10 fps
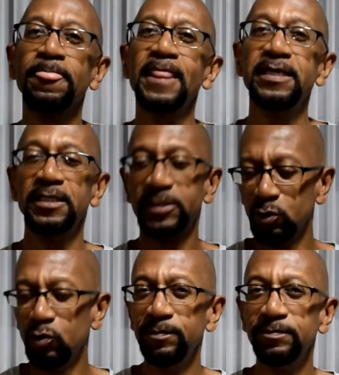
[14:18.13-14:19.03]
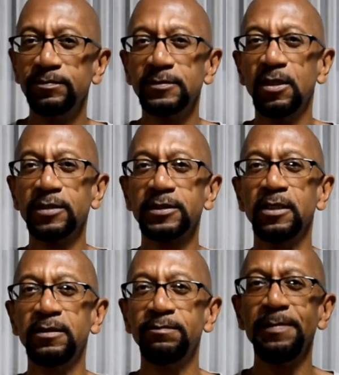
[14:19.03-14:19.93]
And the Zoom
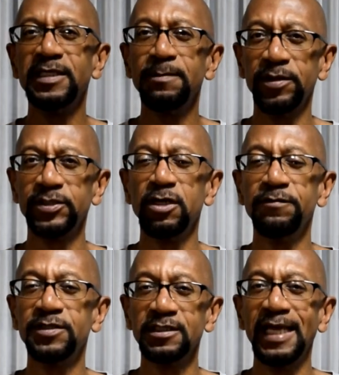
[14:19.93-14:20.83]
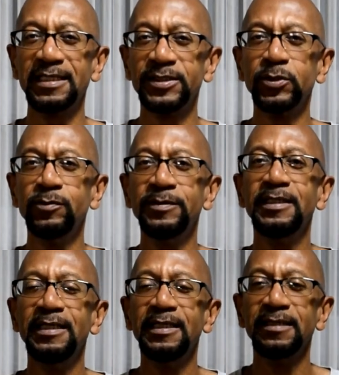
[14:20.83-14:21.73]
also, maybe some other services like Zoom
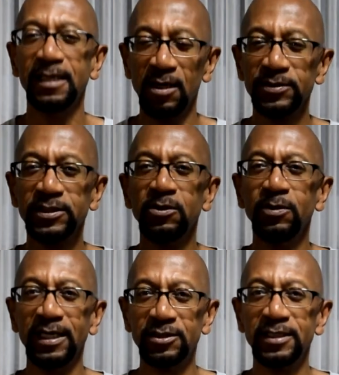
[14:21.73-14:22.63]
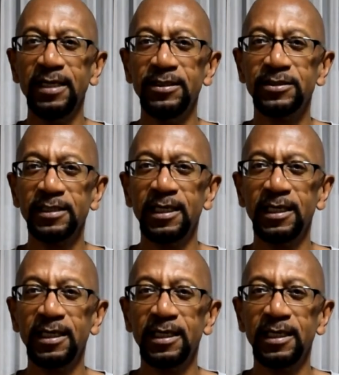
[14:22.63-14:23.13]
that also exchange,